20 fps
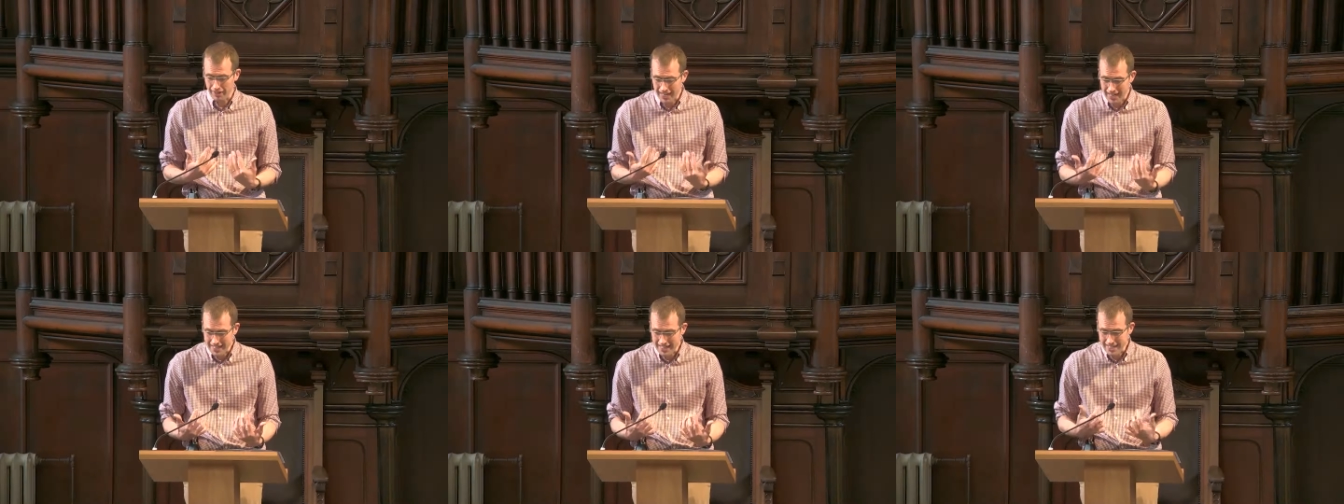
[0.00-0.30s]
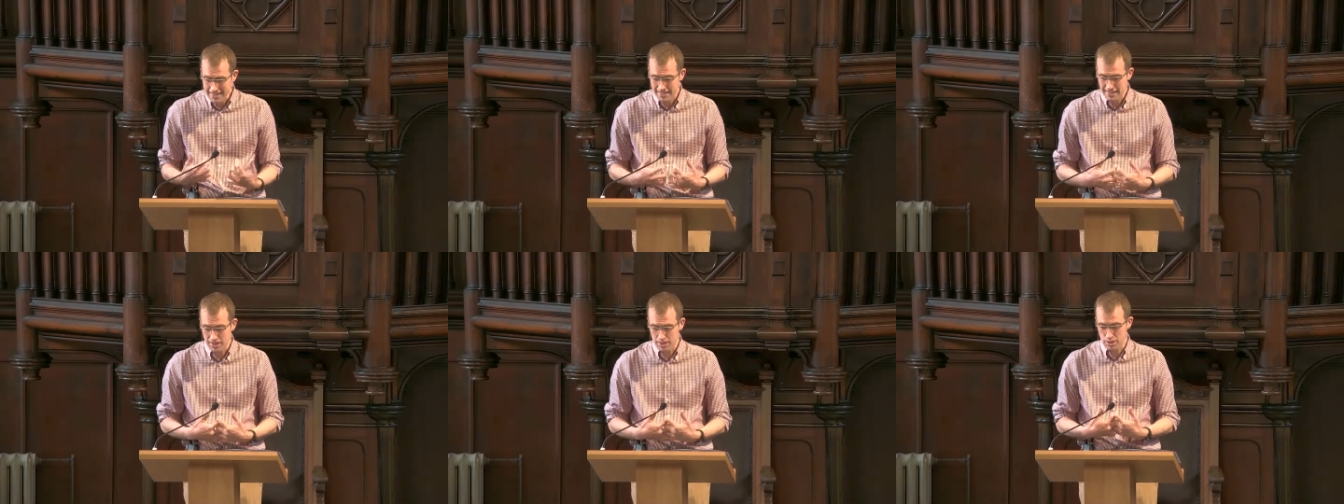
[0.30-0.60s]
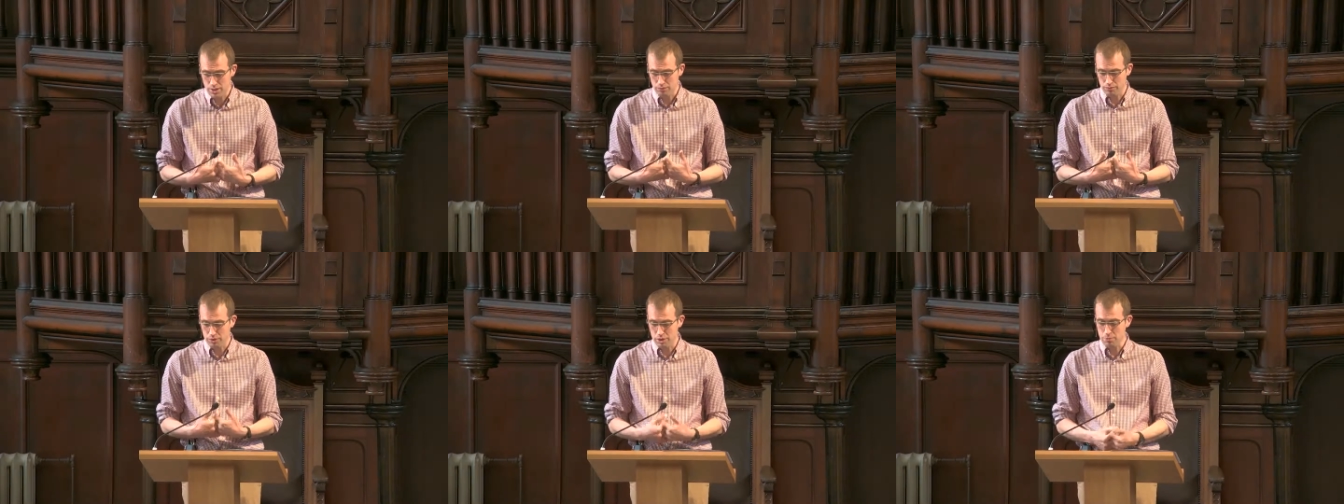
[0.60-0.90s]
any sense
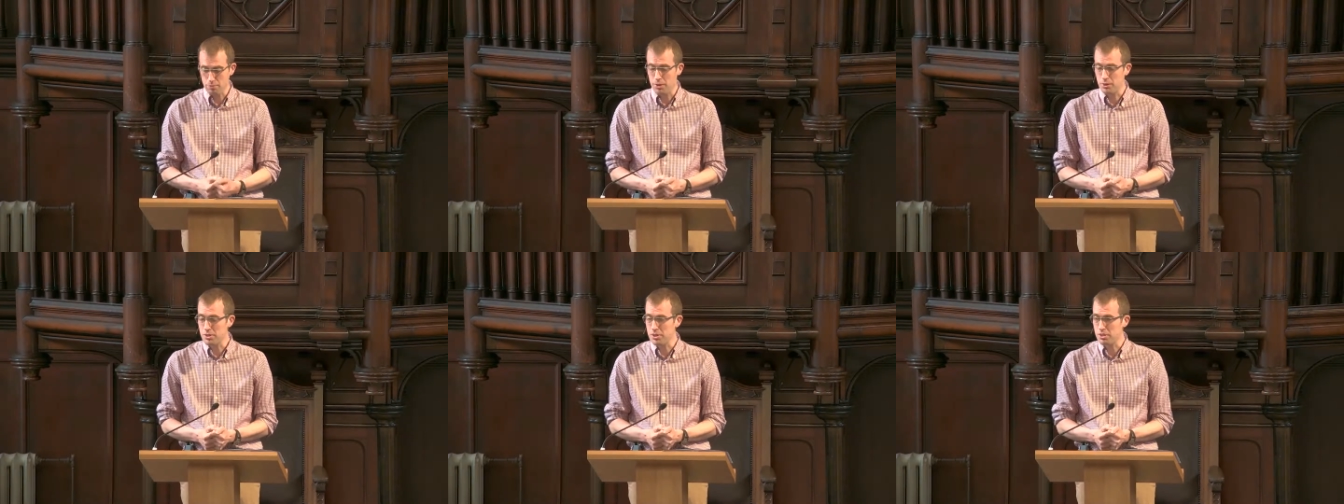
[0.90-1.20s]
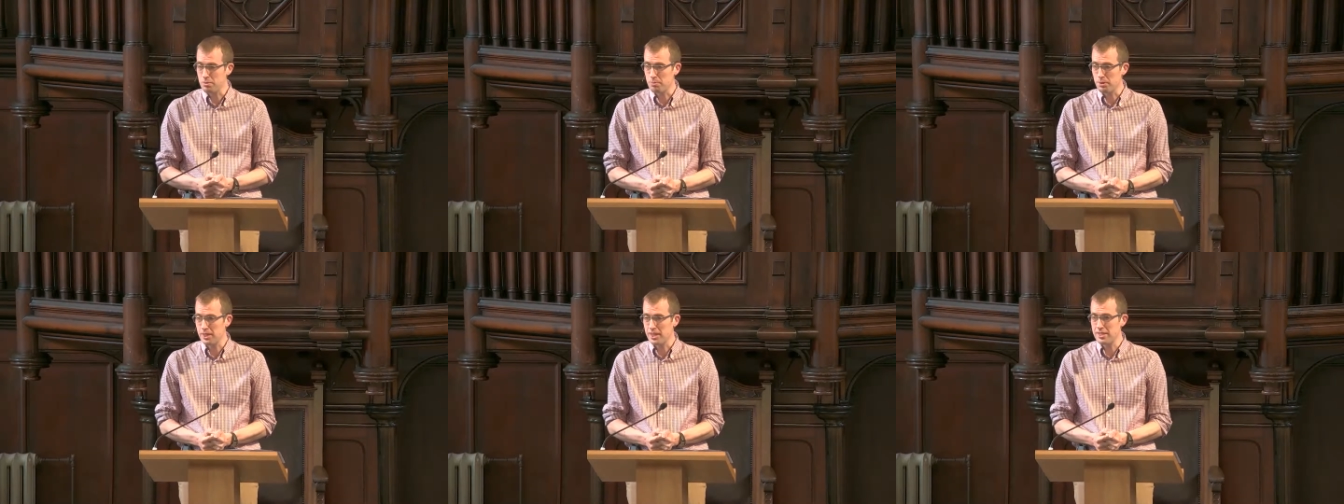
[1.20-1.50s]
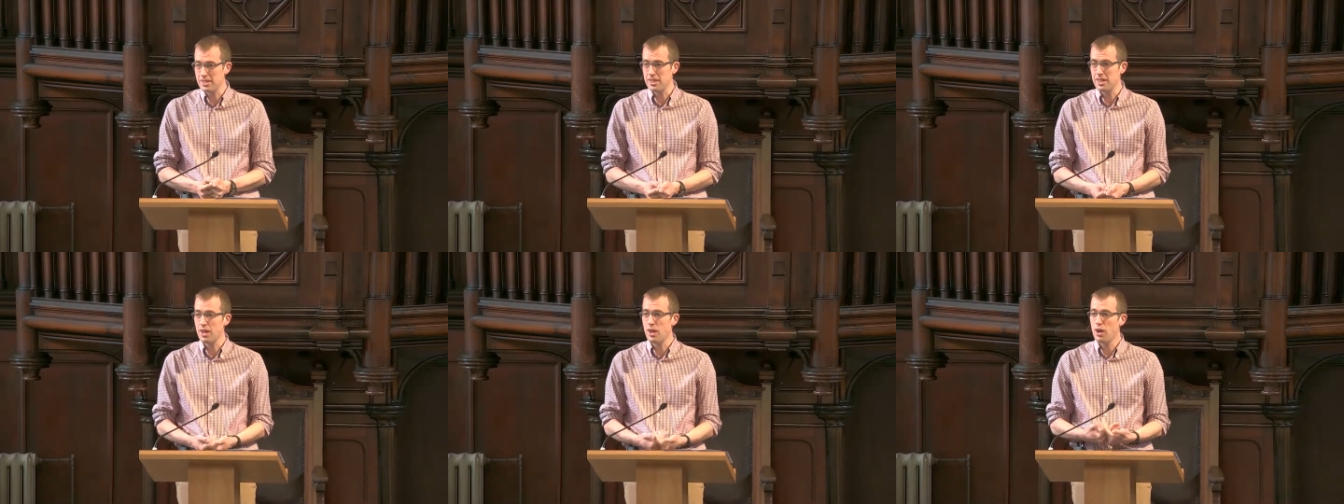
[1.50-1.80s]
of
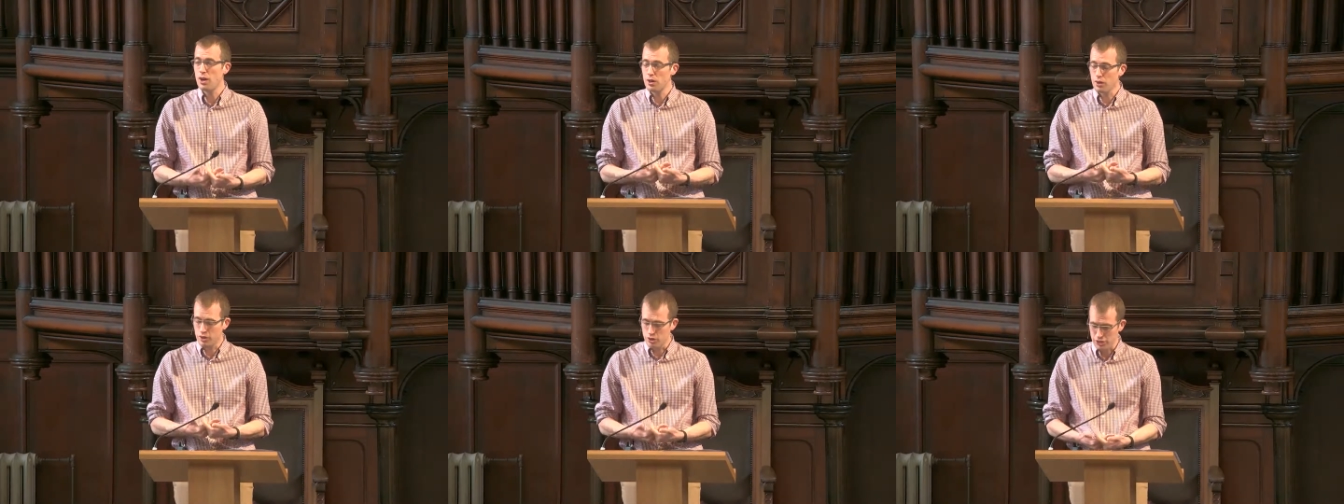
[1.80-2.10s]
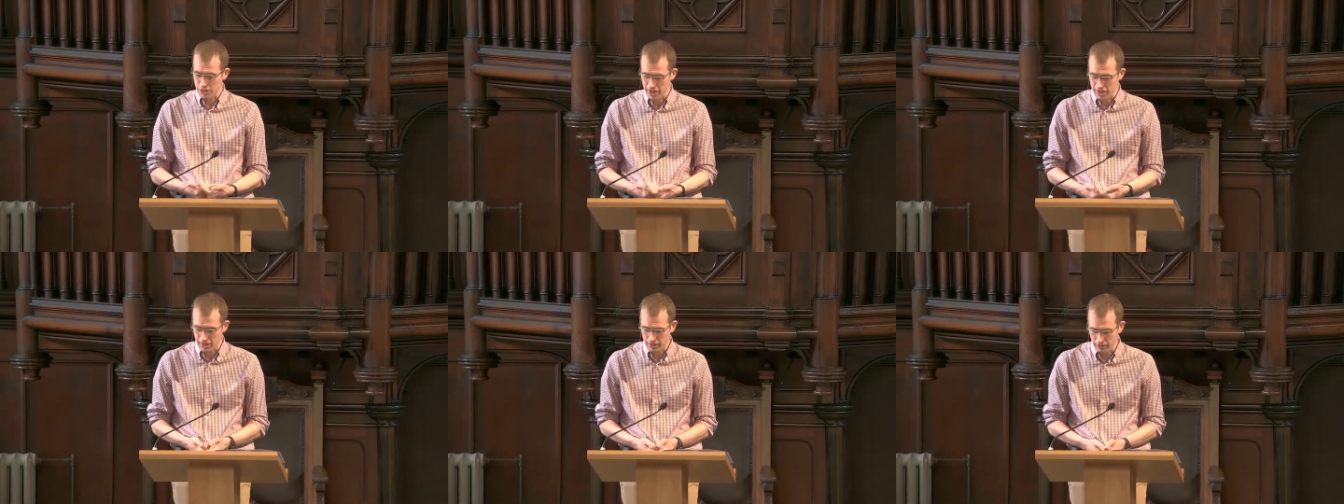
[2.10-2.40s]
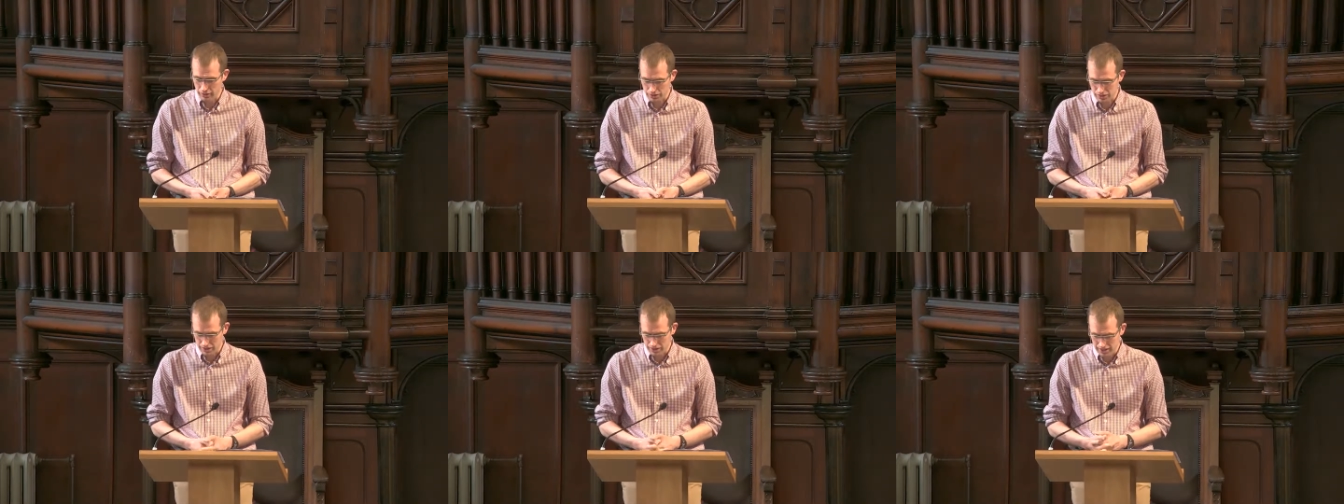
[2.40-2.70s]
responsibility or
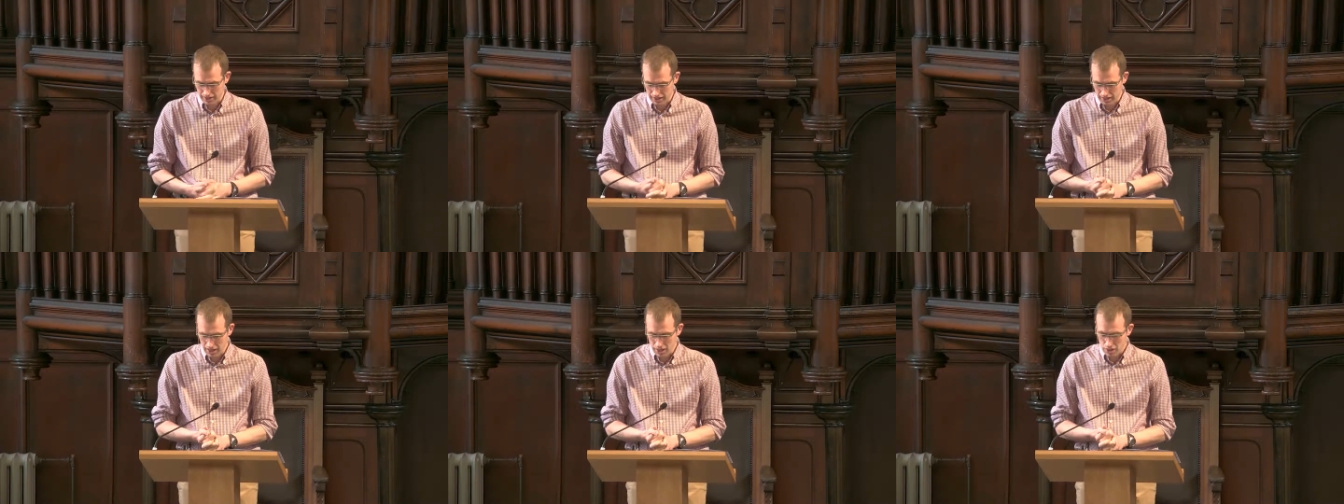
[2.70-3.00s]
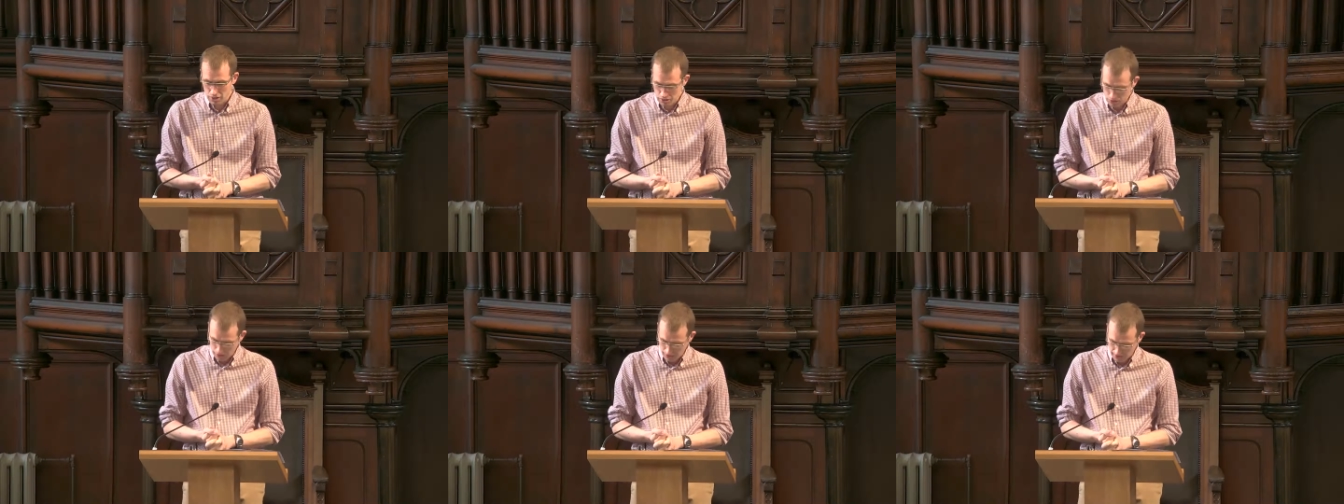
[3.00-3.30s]
generosity to